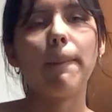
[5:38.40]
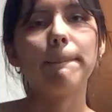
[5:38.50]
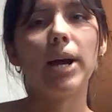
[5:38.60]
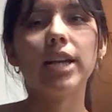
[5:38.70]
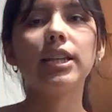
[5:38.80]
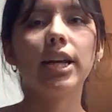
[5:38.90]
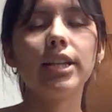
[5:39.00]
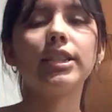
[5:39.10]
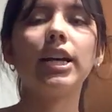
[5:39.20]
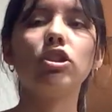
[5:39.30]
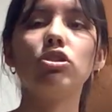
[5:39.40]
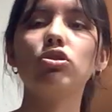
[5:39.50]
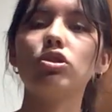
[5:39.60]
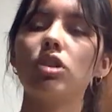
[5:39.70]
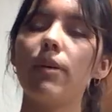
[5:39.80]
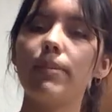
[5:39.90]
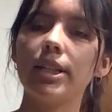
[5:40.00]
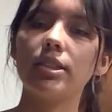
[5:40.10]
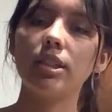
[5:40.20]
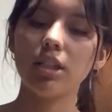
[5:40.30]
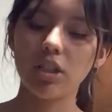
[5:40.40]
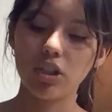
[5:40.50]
By the end that you stop mixing,